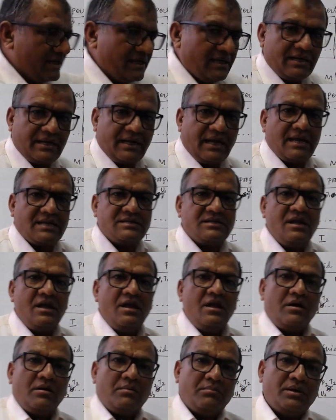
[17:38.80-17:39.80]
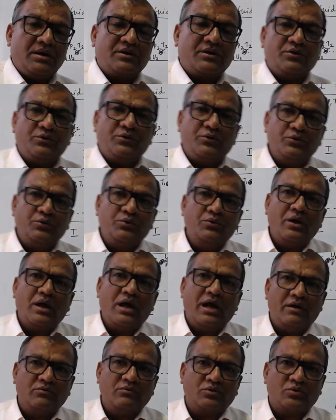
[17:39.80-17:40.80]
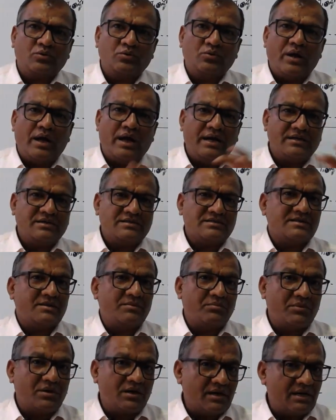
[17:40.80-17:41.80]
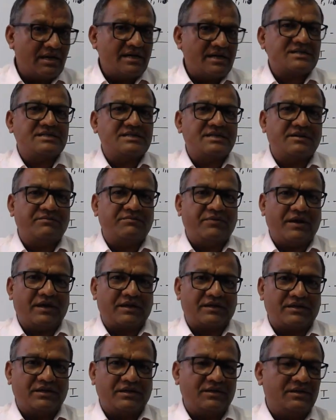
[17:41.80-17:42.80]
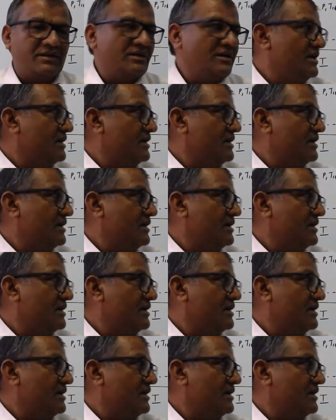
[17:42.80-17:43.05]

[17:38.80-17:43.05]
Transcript: gas, but you have to add some correction factor,